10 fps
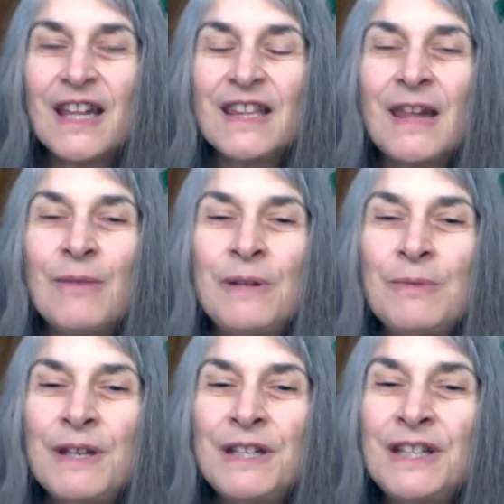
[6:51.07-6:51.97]
that we
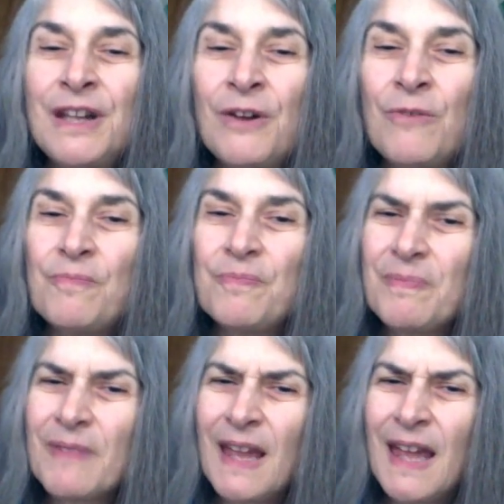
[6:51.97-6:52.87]
want to know
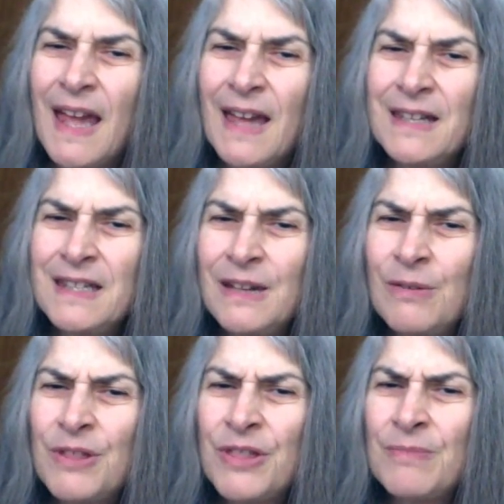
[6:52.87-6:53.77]
how to deal
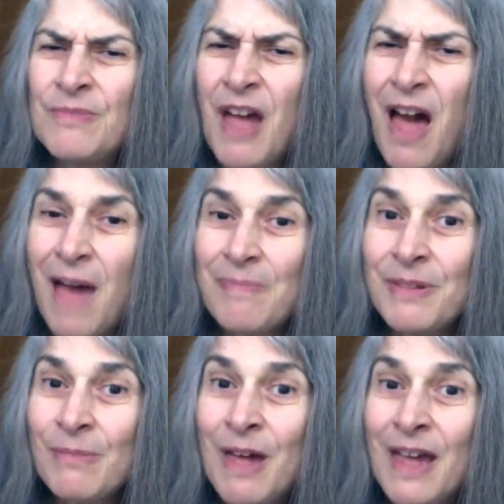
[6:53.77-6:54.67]
with them to
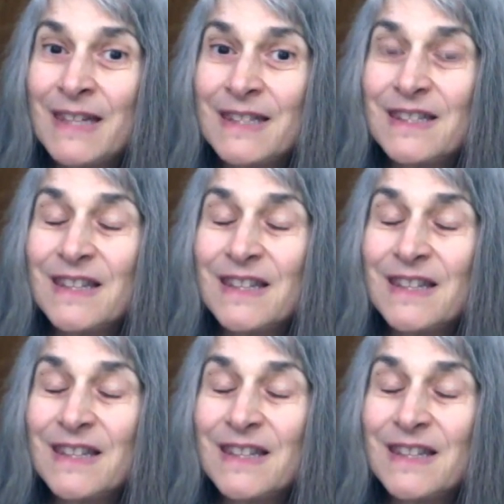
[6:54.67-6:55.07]
optimize